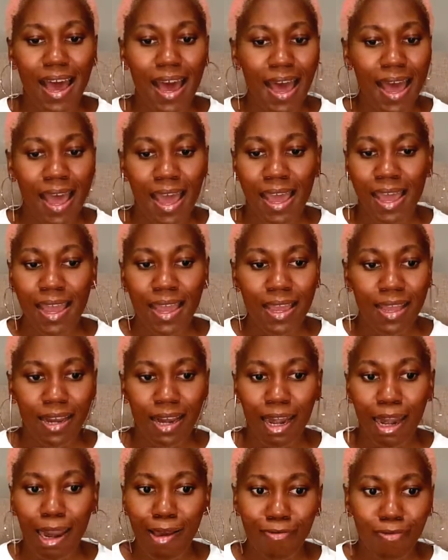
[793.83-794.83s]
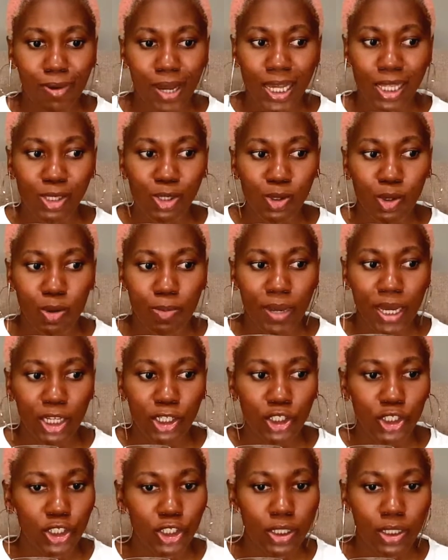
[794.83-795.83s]
I love wine so
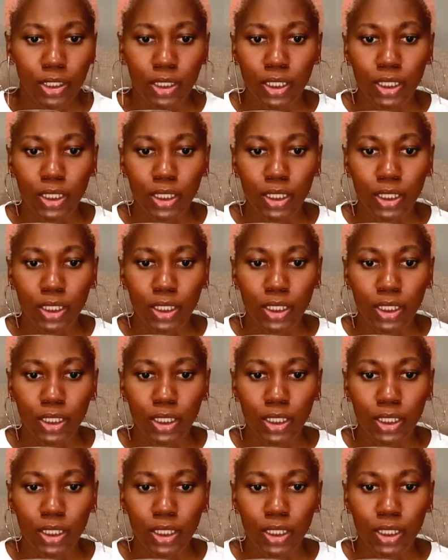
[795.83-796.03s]
much.